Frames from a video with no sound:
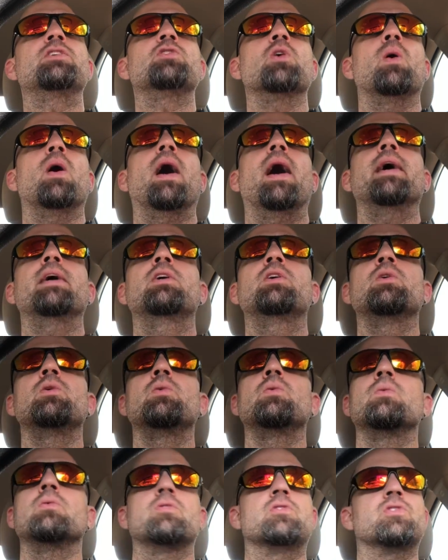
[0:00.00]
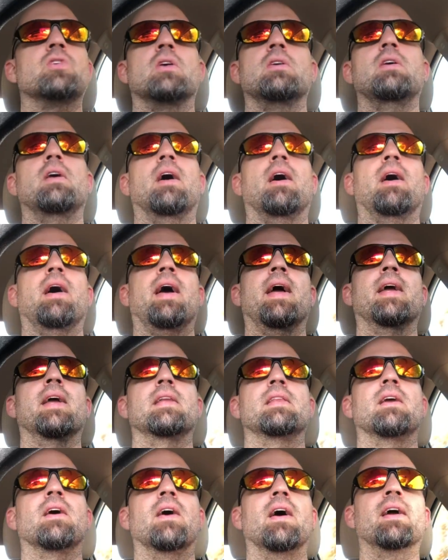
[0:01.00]
So a haiku, so yeah, hang
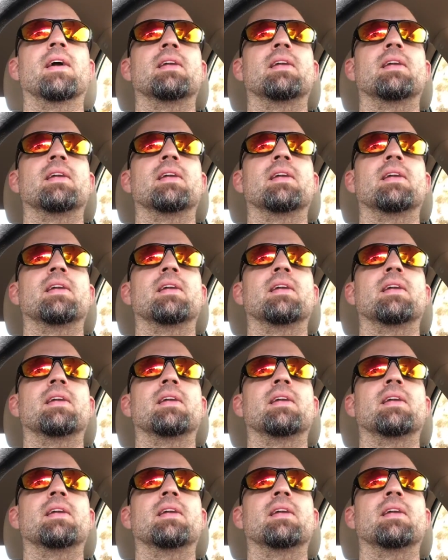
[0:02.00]
in there.